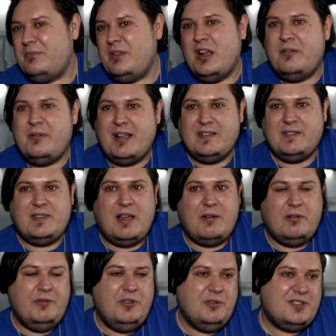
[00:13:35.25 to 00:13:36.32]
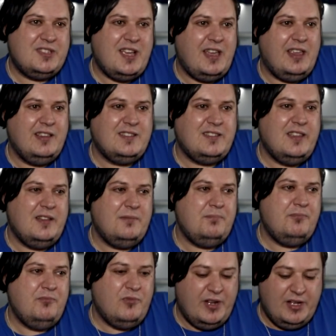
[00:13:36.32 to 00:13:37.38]
you know, as that reviewer is saying, is that
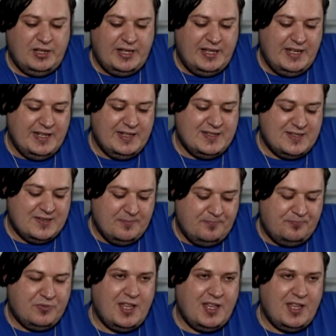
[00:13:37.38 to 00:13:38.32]
really it's